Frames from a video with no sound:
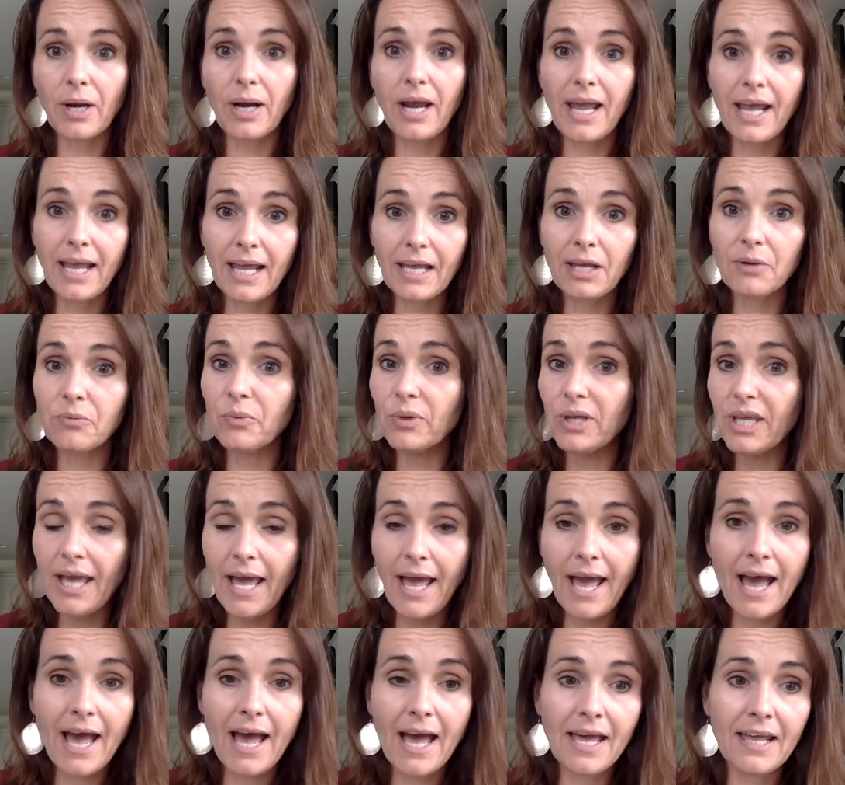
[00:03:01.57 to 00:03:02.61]
hey, we
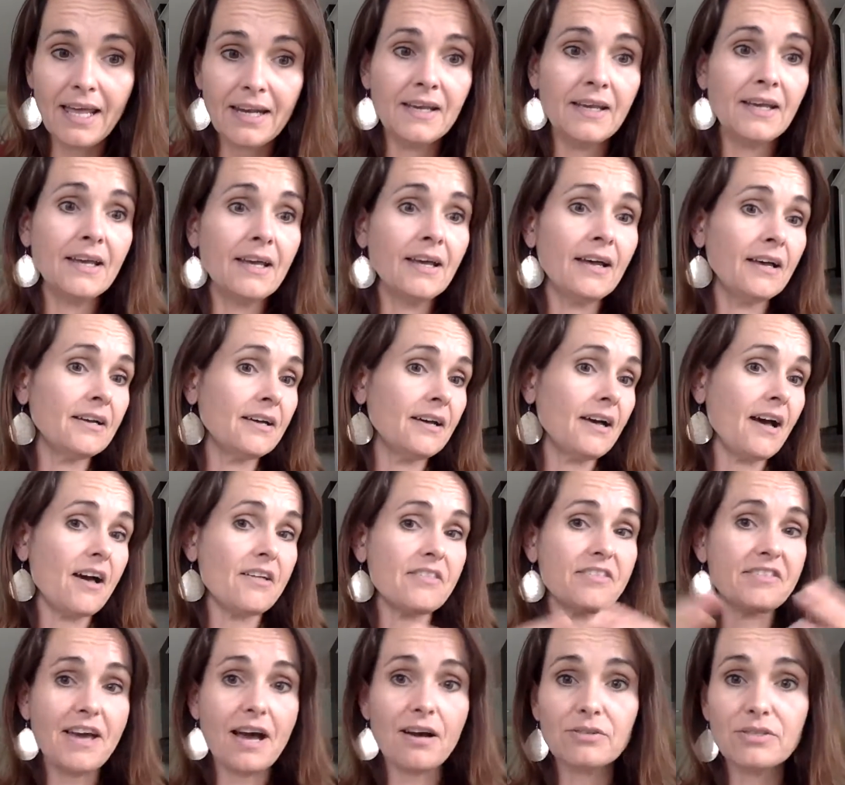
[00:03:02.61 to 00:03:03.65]
had
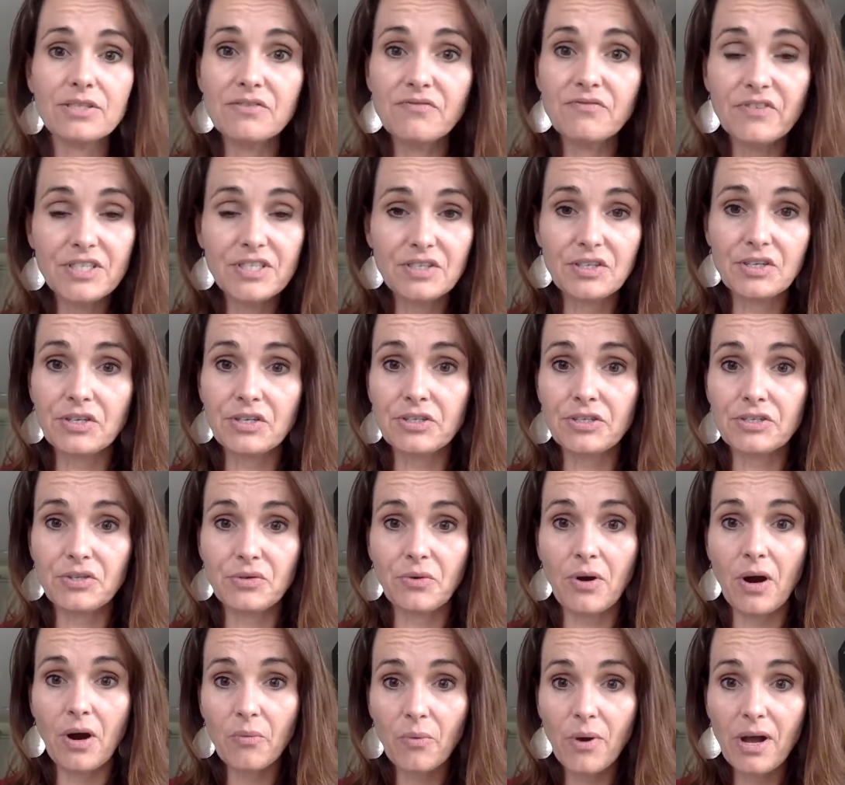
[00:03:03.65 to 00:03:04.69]
1,000 visitors to
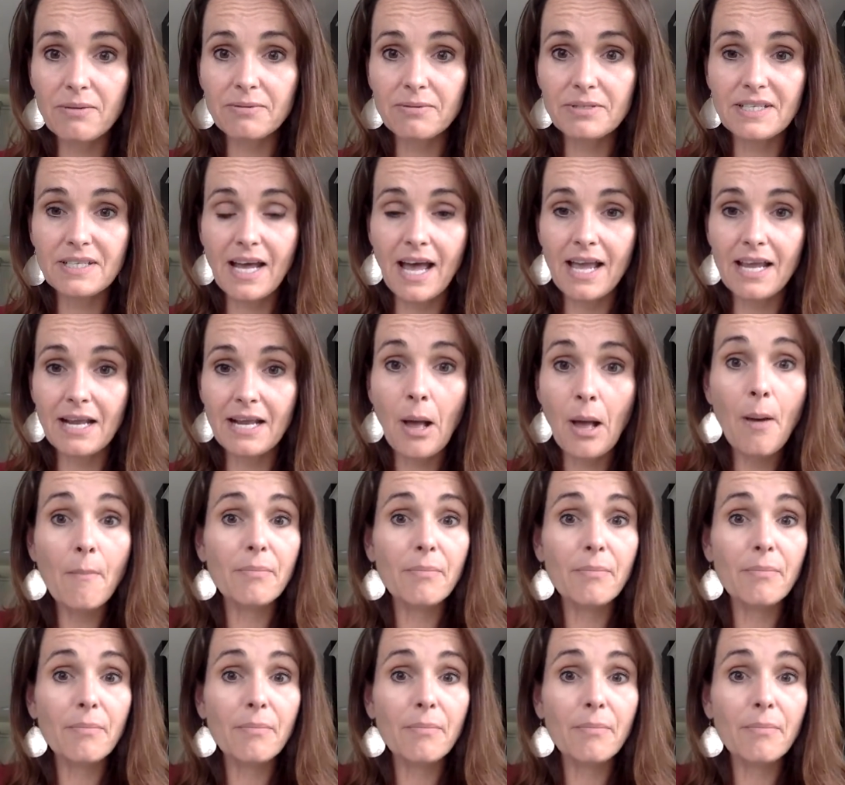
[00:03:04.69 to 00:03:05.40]
our website,